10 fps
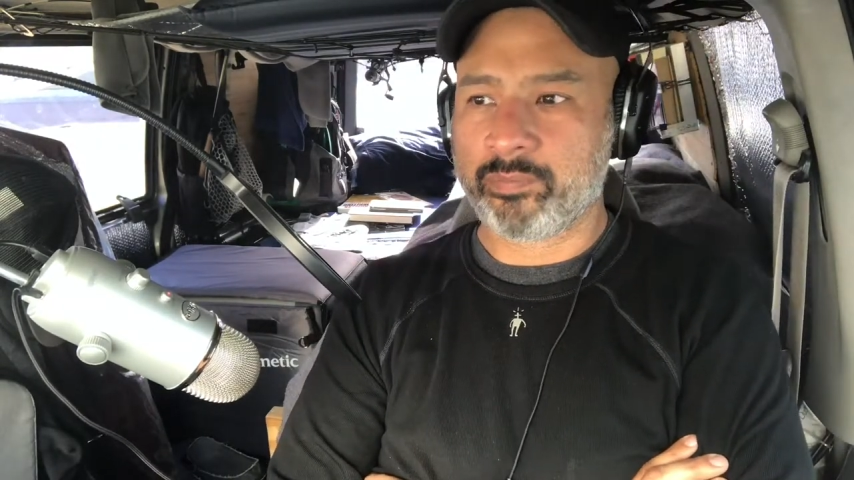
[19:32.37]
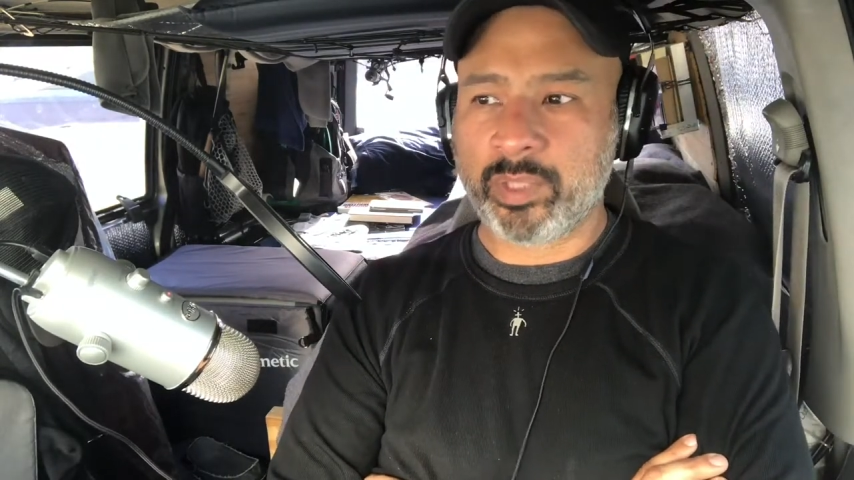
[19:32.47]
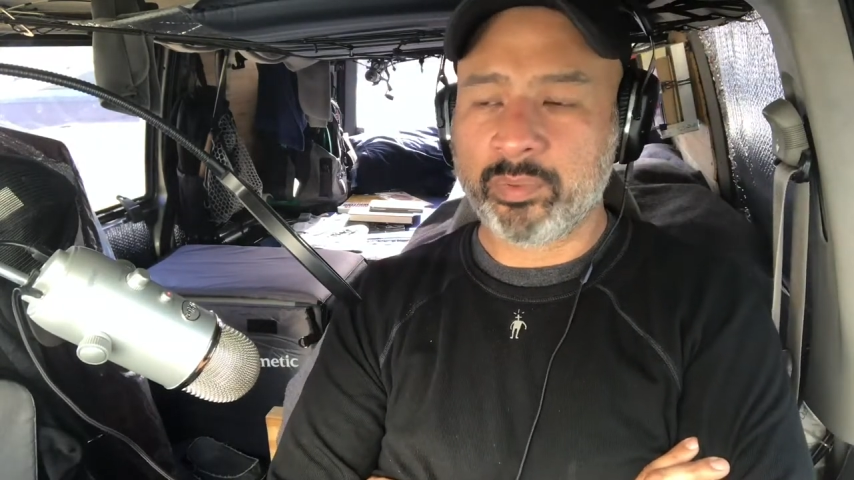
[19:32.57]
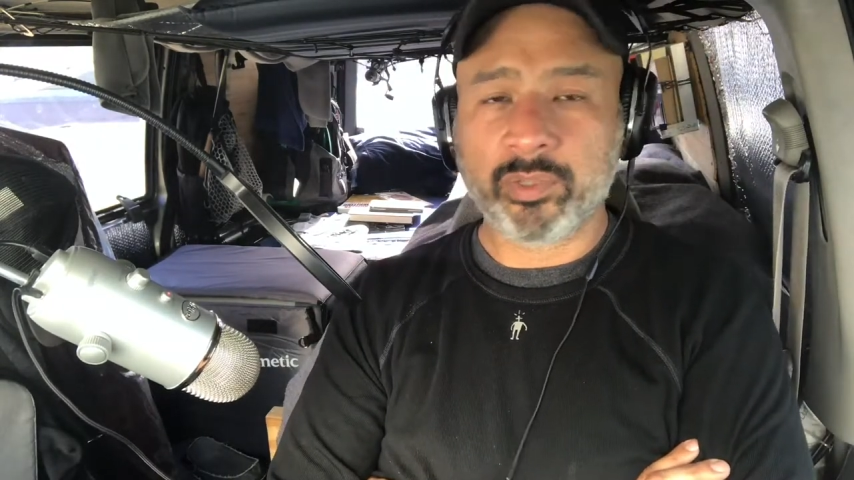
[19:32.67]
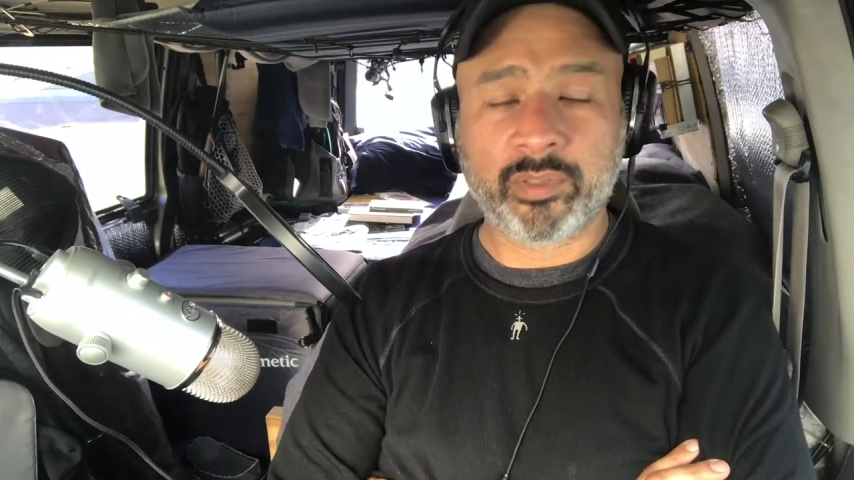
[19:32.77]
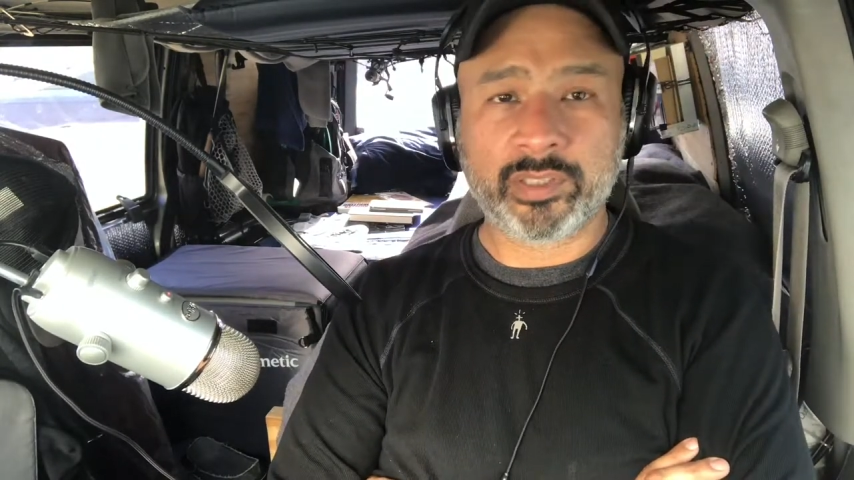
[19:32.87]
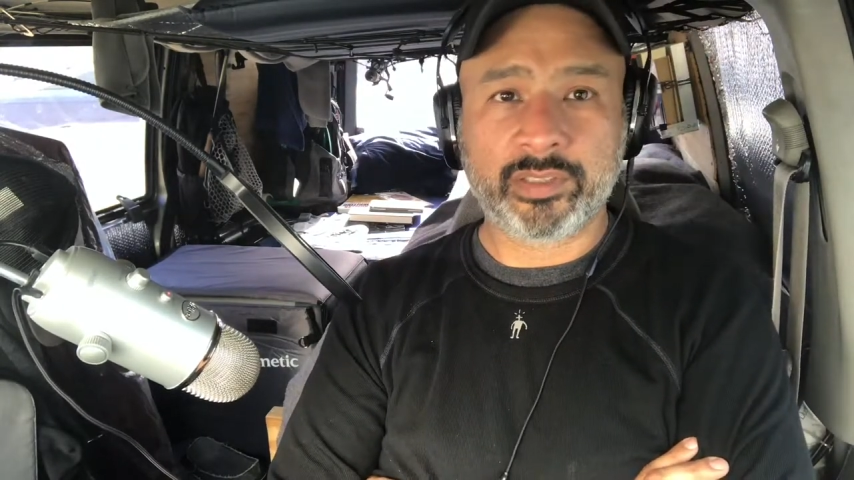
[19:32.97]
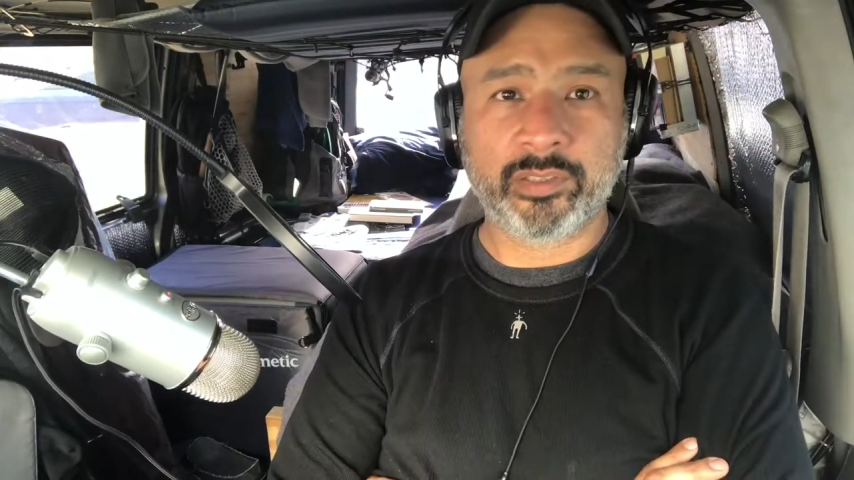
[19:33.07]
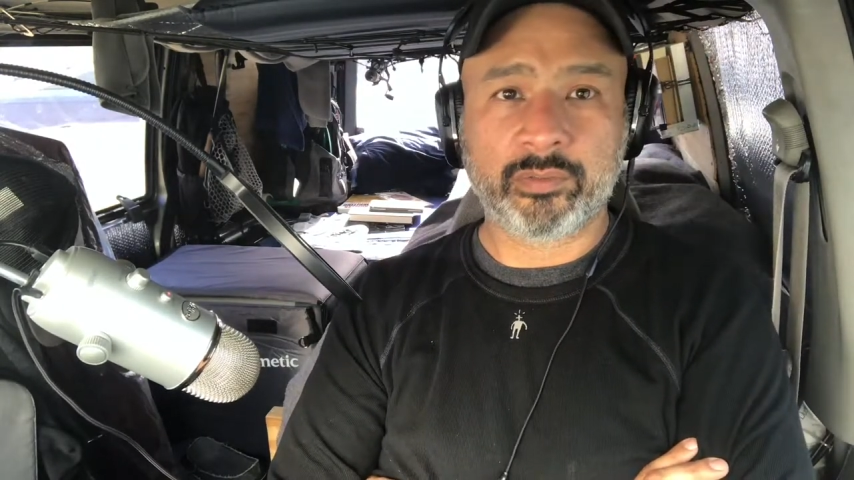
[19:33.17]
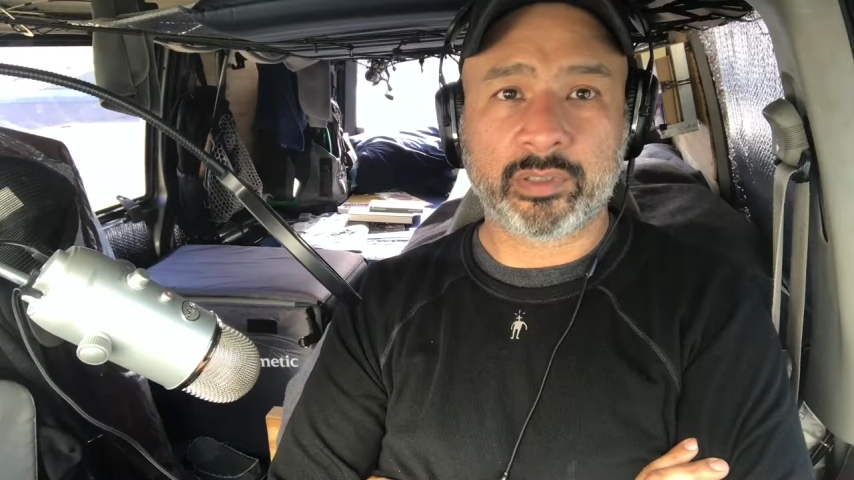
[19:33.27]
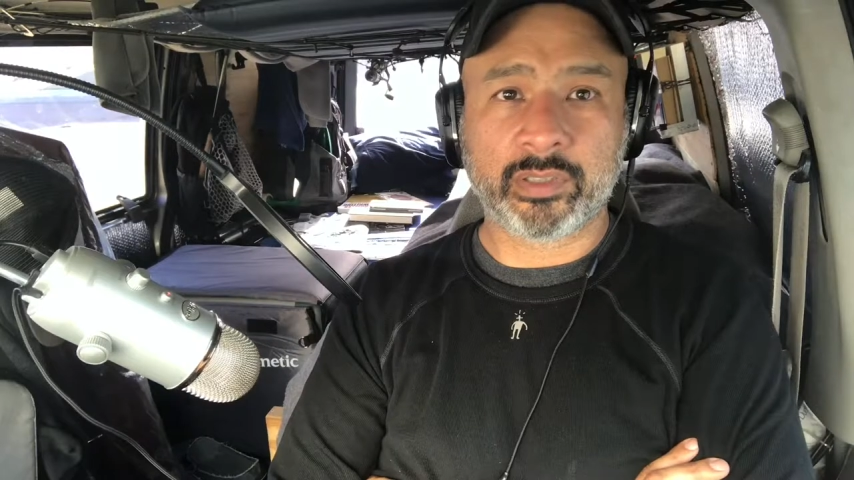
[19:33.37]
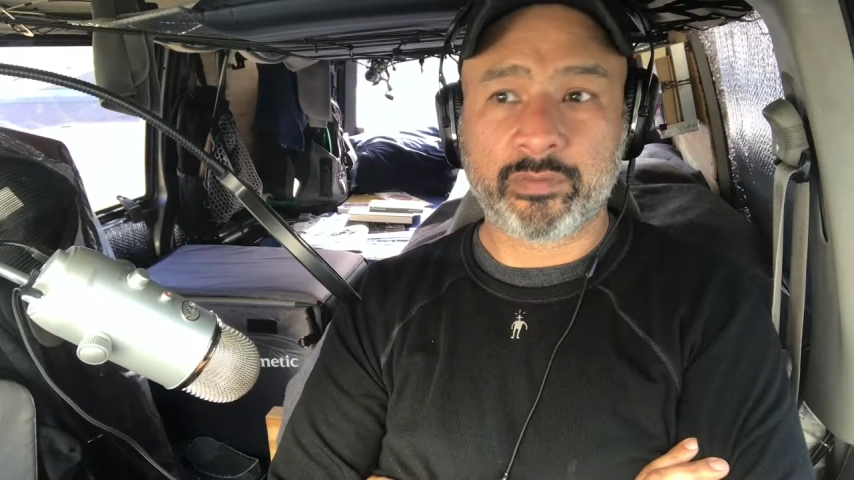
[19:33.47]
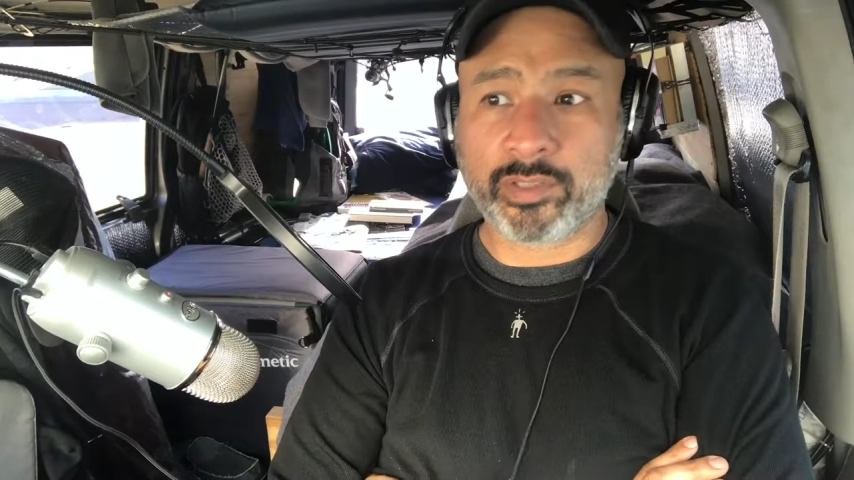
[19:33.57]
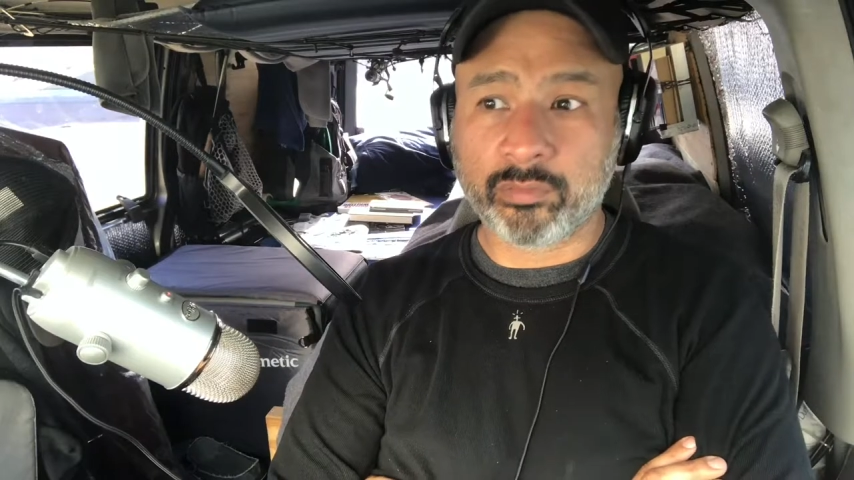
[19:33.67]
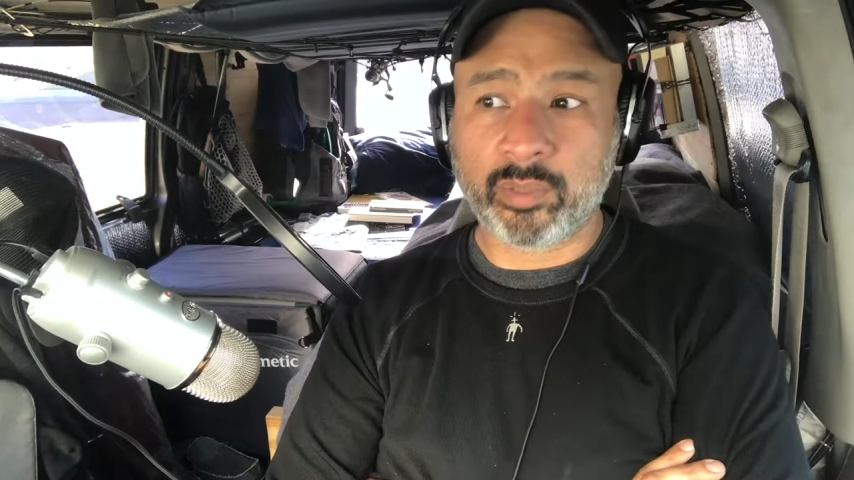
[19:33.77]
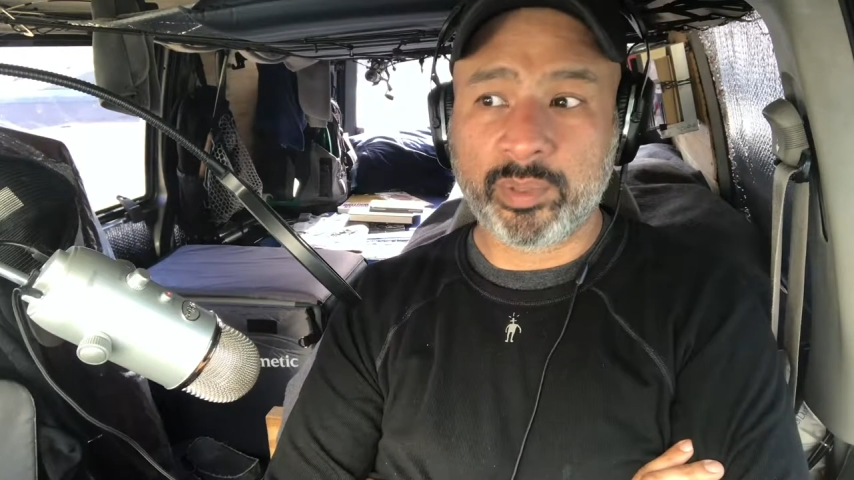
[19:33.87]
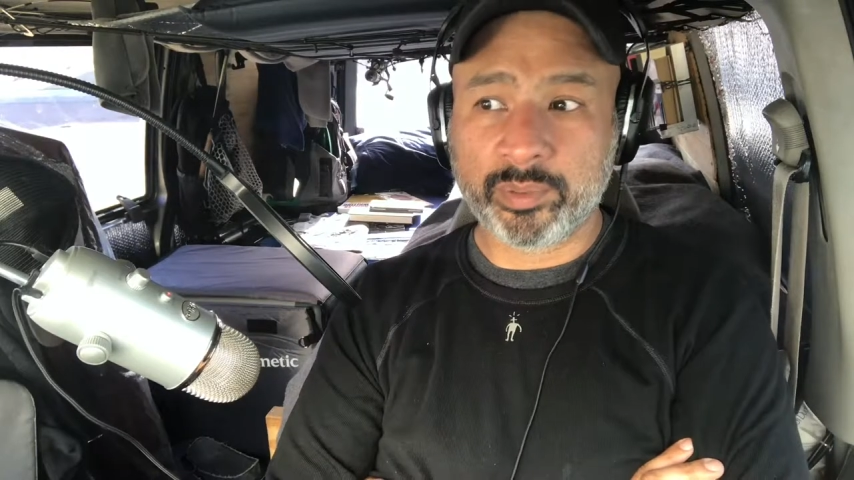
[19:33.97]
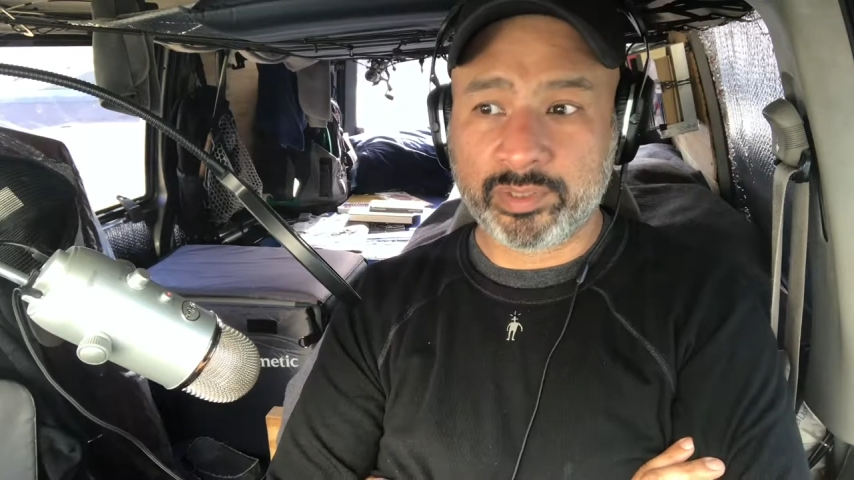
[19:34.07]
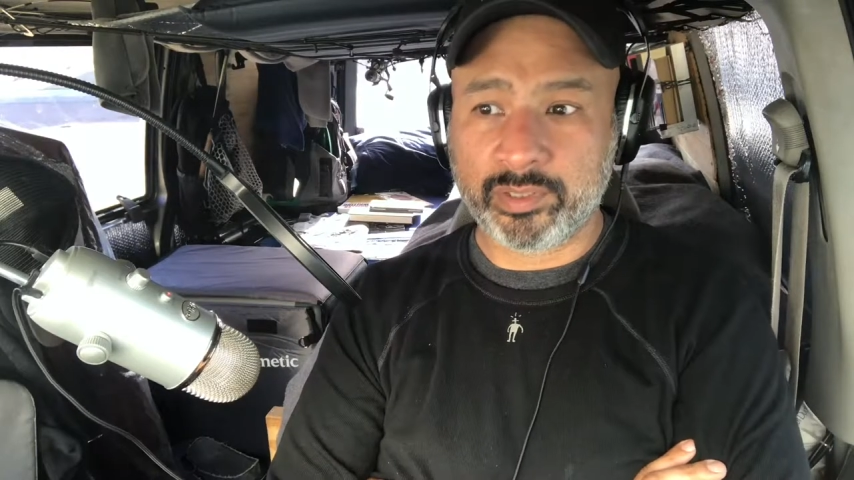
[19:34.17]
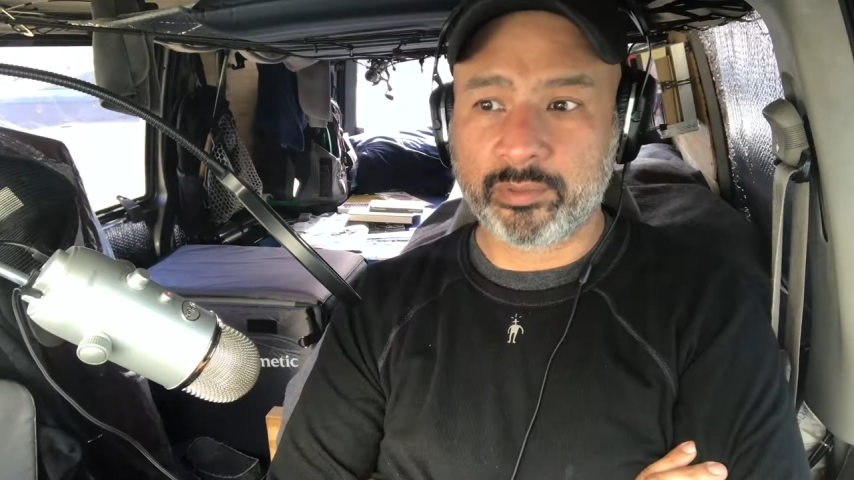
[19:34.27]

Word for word: people don't want to see your work if you don't want people to see